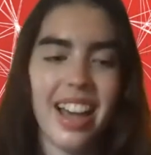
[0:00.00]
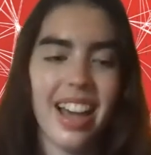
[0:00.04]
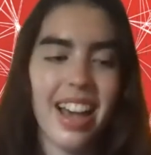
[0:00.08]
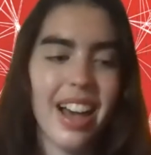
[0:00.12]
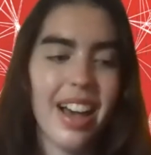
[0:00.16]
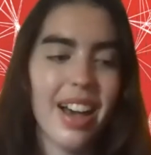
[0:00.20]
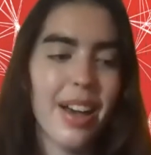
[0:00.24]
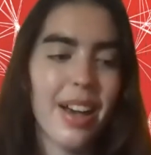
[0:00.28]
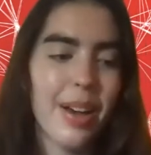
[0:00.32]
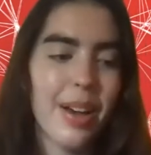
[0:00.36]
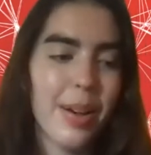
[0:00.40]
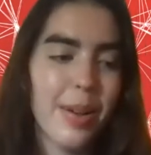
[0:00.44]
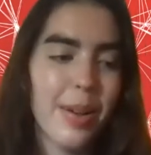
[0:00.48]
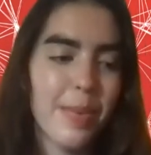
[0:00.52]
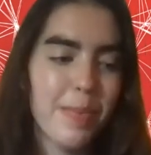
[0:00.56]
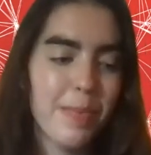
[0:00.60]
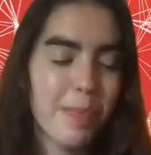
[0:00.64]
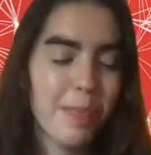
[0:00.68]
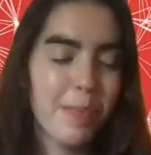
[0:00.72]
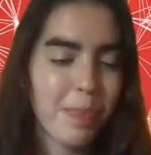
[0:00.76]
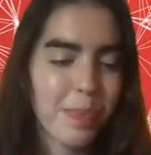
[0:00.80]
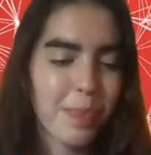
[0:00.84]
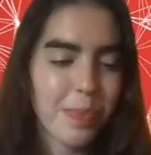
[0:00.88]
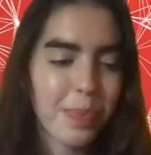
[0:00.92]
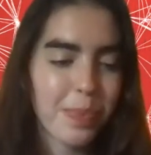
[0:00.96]

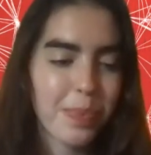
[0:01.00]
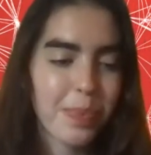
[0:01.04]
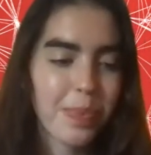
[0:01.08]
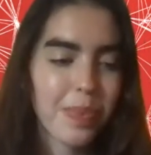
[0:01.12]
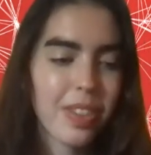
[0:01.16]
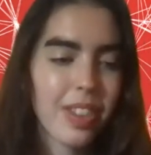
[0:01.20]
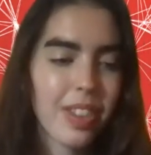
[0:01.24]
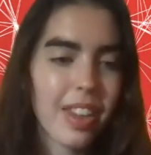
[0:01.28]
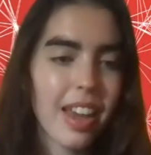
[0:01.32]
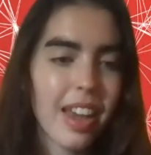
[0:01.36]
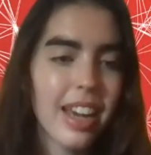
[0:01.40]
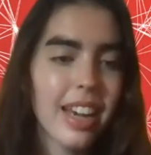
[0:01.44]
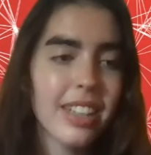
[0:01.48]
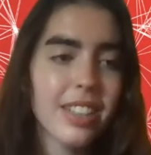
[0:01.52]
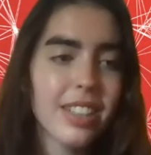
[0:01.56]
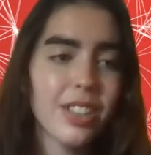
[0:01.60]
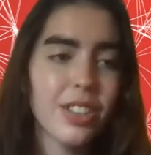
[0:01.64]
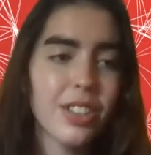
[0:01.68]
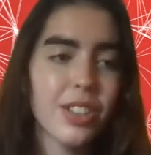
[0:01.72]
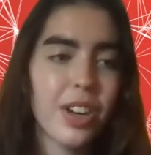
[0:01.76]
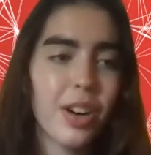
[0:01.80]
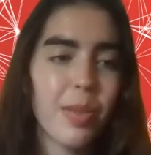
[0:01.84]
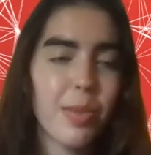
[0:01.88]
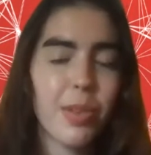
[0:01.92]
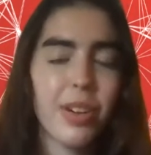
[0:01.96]
Um, I guess to
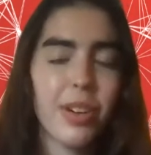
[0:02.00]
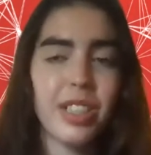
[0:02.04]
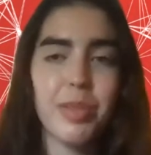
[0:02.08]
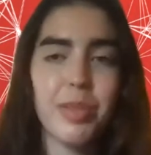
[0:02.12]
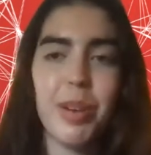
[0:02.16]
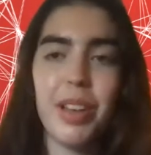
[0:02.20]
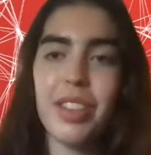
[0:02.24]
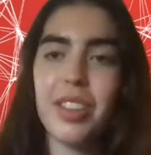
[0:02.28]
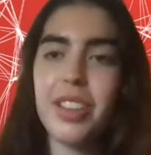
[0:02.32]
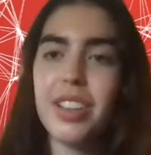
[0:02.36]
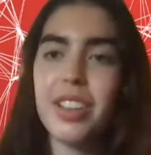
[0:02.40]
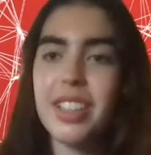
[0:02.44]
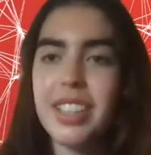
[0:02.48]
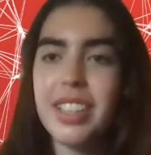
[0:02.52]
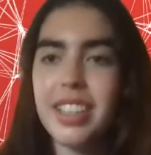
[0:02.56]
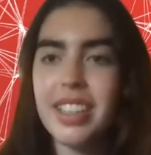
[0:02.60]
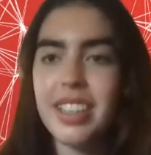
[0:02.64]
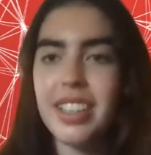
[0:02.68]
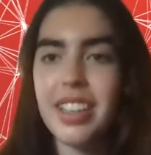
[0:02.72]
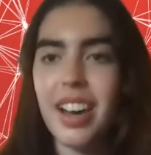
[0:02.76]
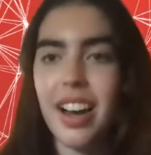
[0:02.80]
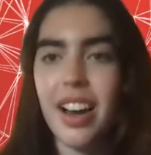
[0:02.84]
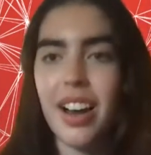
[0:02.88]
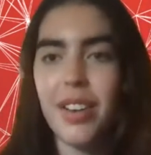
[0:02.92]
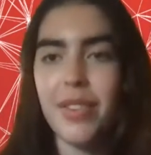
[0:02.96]
start, I'm going to my third
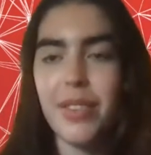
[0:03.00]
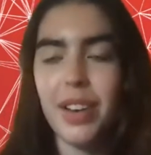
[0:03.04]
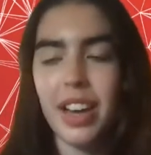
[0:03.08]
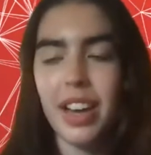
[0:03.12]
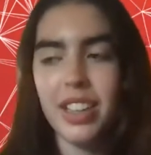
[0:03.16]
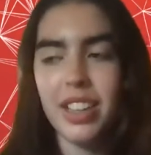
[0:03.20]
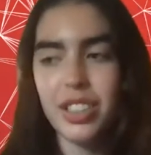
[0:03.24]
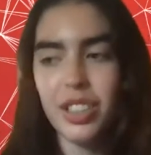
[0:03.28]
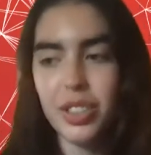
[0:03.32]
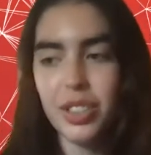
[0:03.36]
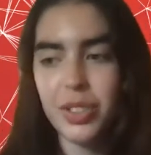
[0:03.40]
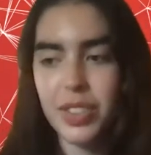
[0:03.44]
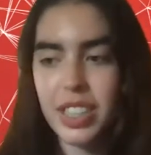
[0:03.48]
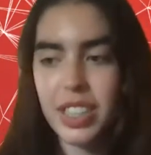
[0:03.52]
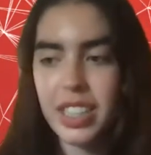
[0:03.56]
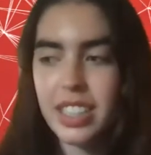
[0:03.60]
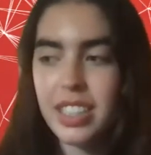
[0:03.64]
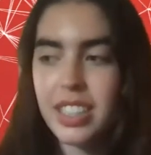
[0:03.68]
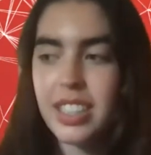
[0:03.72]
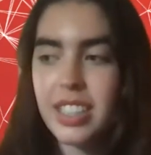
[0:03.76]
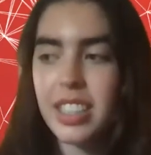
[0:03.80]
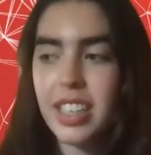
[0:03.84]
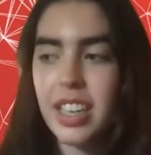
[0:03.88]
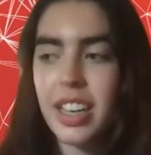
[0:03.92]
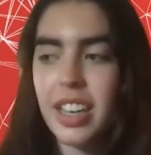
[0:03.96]
year of Eng
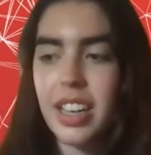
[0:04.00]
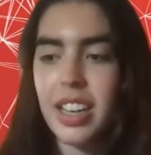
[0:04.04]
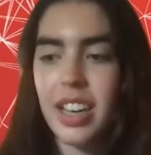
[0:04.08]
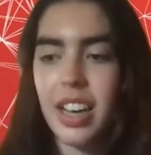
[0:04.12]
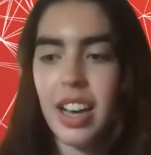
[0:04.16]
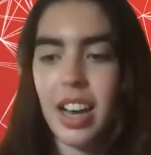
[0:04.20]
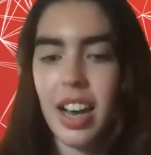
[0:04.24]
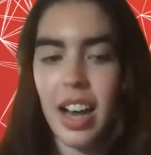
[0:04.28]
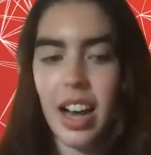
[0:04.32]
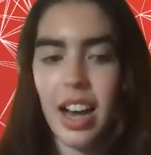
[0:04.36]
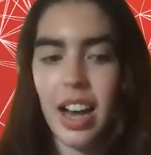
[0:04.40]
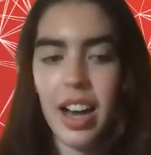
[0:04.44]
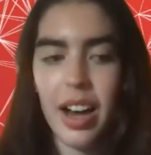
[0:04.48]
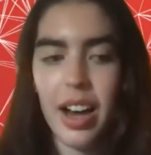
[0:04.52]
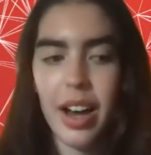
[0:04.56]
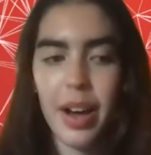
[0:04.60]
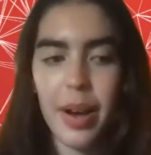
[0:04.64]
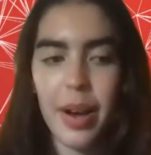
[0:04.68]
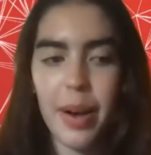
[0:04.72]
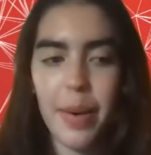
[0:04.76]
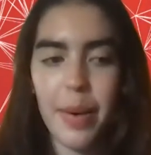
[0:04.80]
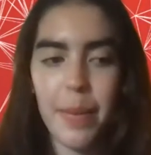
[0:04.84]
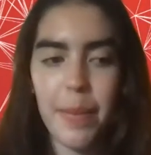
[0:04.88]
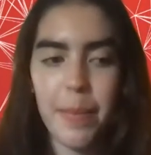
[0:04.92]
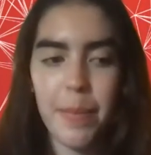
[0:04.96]
Phys,
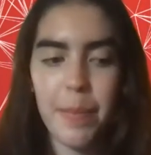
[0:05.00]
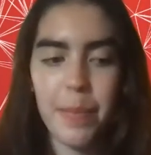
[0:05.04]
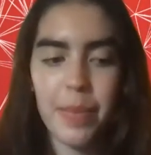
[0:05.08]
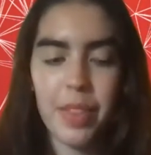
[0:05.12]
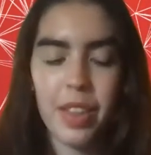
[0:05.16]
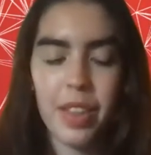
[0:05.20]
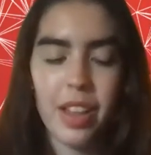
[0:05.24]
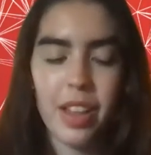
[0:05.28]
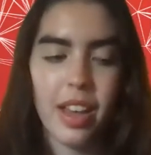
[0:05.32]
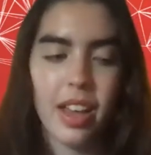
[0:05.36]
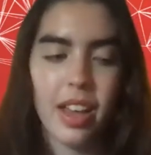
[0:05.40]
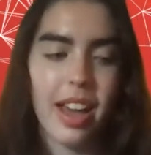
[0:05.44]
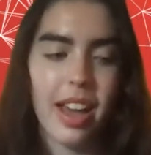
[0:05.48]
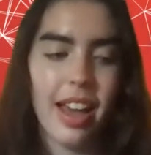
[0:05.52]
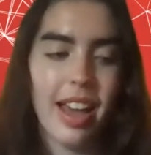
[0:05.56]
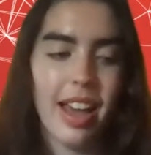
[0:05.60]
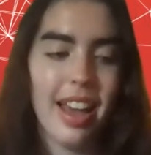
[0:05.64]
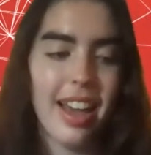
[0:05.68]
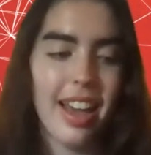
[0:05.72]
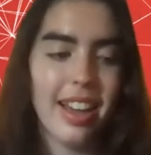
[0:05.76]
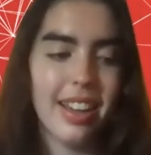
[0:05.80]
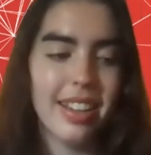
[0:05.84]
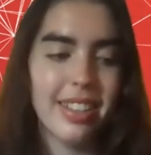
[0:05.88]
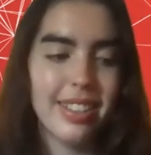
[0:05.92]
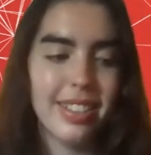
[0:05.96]
um,
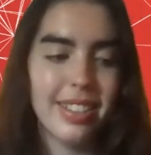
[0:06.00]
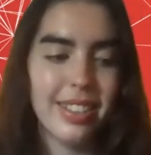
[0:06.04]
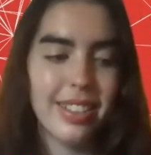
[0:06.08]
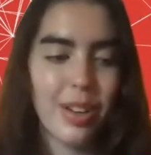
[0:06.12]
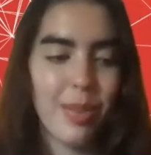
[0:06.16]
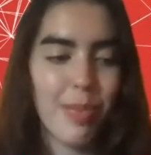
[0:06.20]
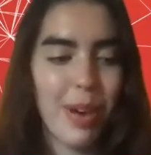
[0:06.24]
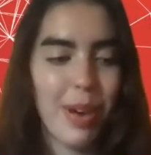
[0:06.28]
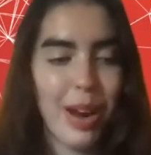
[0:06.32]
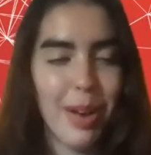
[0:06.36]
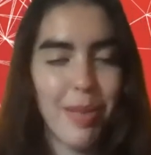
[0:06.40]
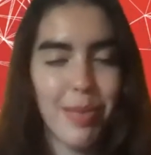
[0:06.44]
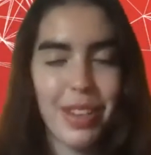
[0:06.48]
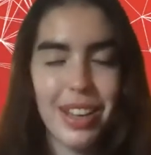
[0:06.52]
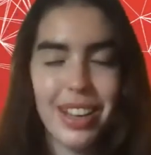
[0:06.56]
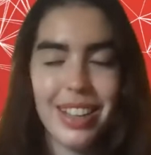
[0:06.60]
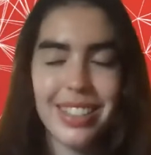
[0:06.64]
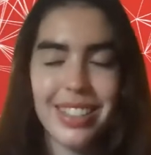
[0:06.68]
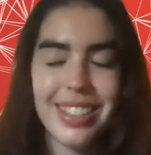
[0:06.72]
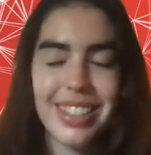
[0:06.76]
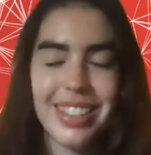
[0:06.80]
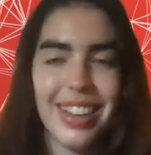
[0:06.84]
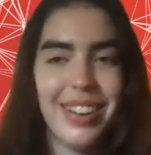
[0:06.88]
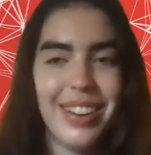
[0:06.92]
and some random things.